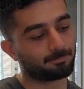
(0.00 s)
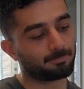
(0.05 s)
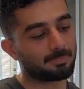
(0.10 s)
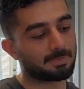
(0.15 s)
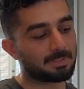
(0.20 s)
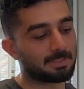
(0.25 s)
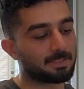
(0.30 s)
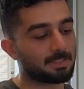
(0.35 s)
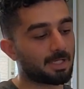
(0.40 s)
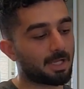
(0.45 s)

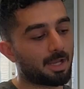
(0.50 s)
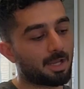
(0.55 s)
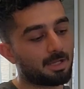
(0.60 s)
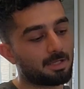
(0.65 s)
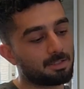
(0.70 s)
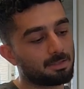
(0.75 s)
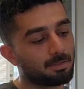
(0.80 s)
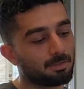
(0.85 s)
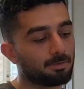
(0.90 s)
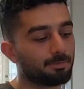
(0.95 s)
decay.
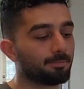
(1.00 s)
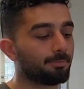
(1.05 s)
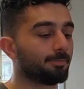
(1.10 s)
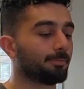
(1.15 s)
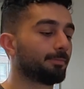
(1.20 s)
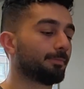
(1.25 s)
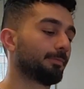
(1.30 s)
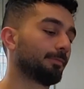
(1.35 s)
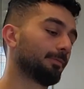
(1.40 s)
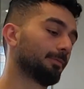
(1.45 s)

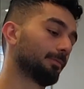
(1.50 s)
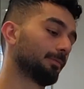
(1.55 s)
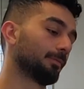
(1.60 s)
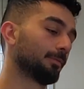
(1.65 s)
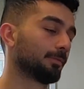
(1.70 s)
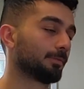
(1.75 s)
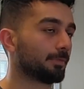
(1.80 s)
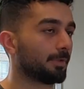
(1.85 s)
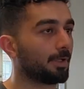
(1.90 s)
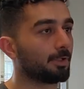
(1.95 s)

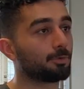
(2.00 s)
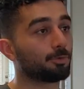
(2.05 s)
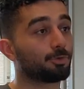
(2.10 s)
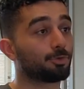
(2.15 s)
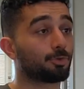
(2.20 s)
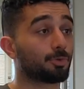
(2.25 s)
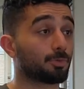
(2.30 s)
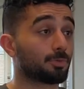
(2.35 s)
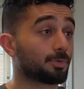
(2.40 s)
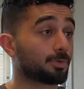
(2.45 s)
They could
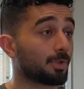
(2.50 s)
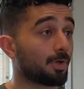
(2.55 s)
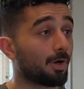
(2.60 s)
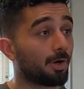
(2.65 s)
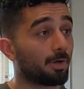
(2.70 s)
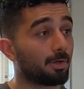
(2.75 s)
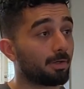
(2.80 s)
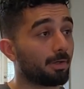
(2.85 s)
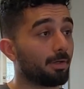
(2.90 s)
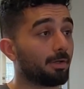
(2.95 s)
choose
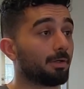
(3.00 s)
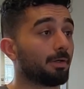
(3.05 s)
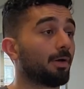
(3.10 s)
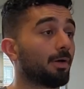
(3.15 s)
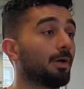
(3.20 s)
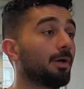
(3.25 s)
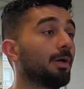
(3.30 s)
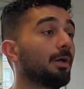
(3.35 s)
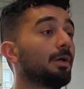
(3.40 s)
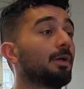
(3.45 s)
harder
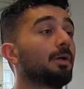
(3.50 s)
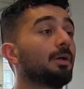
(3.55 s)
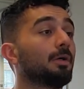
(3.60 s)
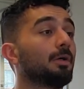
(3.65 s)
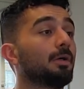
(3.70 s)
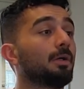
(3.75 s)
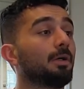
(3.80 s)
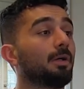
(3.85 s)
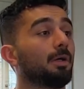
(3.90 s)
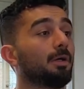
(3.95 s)

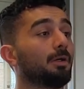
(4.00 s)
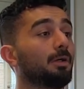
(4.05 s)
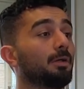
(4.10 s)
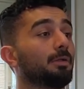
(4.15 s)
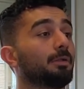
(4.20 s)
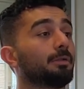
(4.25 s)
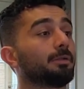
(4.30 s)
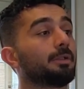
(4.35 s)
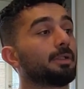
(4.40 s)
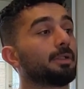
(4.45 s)

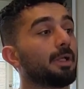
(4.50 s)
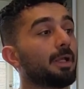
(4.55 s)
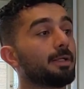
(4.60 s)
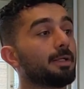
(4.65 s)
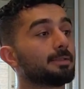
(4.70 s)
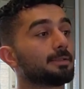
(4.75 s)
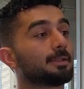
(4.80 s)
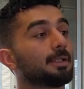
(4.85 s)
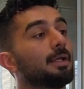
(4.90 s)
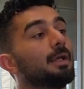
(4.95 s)

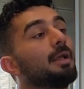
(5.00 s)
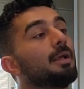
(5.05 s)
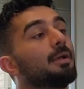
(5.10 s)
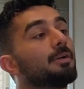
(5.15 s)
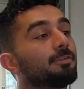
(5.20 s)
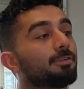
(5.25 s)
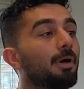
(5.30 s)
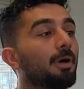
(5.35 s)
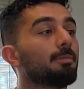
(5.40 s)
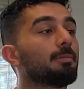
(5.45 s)
decays
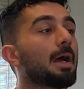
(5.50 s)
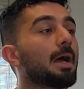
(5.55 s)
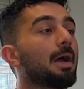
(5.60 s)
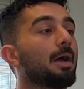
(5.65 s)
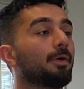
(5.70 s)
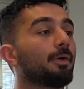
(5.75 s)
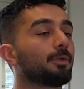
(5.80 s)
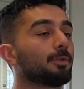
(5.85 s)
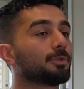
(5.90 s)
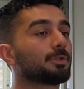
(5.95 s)
from
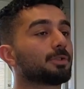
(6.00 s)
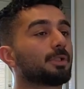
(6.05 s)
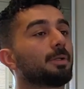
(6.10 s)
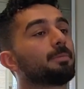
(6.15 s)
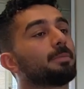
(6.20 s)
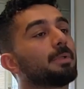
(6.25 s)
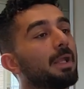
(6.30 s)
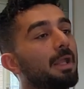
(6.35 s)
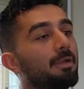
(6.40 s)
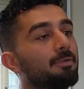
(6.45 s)
our user
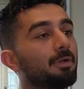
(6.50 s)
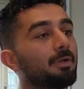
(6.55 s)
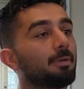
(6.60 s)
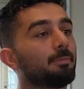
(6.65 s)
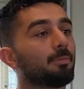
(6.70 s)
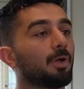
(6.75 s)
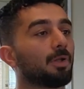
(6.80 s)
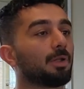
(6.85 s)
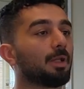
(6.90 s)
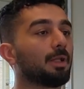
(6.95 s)
behavior
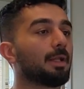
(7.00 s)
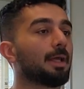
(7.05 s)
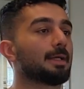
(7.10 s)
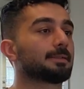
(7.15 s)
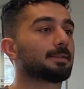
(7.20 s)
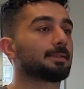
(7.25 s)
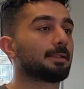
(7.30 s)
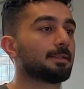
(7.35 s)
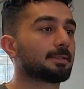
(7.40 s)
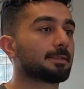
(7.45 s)
model
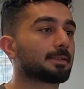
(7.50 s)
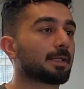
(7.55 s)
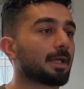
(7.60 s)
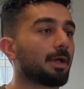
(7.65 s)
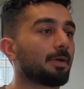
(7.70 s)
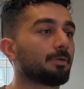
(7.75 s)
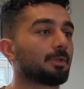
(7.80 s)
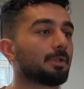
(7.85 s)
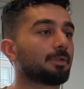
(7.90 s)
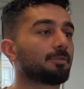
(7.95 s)
as the
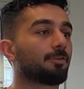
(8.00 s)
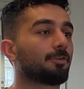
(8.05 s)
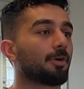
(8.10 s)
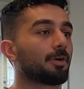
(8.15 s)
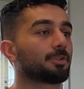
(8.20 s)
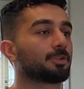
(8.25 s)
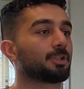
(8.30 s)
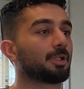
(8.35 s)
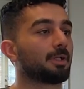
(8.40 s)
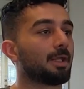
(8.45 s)
discounted
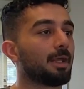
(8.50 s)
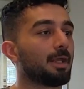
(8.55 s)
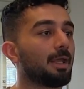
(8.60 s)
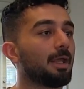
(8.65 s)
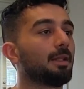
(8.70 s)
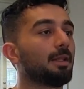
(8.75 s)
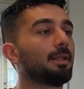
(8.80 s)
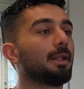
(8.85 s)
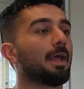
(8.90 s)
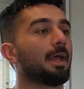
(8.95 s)
function
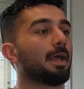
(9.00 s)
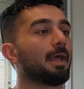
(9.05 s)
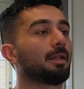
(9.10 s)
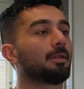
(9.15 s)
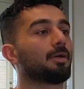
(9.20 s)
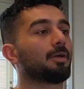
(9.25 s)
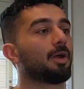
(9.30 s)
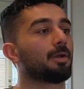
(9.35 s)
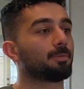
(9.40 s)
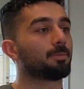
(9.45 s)
L
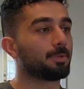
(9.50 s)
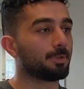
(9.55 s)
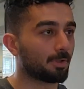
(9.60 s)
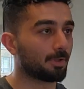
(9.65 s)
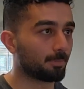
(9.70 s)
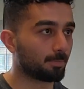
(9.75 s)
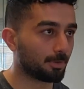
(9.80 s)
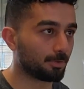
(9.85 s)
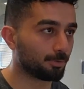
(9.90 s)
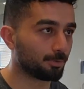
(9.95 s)
and
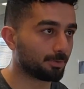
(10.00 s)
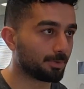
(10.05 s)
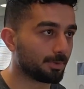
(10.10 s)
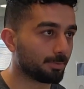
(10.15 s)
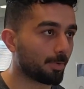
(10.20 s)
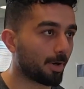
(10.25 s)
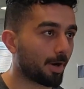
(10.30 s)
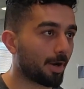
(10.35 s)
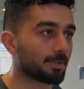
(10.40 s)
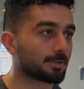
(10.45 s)
IPW
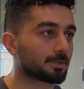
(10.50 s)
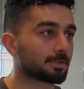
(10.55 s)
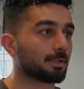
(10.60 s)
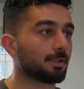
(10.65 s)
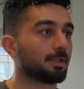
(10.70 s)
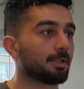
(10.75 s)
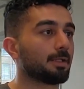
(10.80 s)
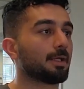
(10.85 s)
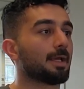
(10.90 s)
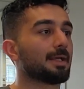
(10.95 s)
debias
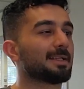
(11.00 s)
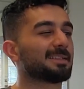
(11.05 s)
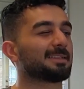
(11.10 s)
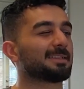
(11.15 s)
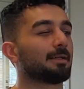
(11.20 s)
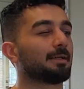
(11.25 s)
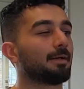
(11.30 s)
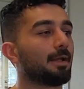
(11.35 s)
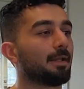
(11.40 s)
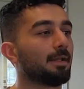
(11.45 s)
click as
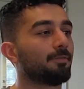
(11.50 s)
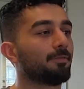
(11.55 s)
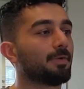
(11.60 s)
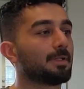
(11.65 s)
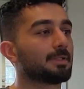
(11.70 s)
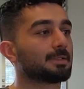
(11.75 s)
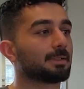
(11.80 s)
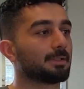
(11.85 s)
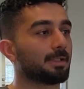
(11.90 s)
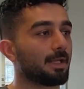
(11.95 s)
the
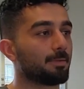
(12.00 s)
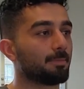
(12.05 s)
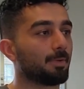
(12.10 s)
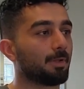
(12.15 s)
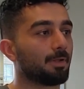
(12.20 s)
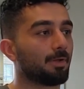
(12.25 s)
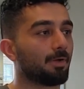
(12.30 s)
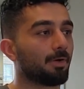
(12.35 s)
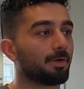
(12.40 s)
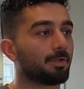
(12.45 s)
relevance
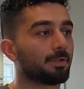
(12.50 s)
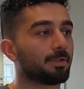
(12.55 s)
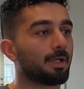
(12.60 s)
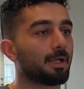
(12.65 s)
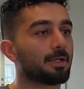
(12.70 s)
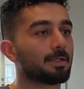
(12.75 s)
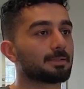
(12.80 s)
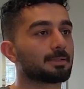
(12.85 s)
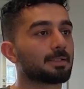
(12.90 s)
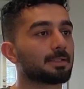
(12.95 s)
label
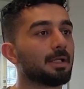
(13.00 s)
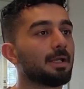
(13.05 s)
RDS,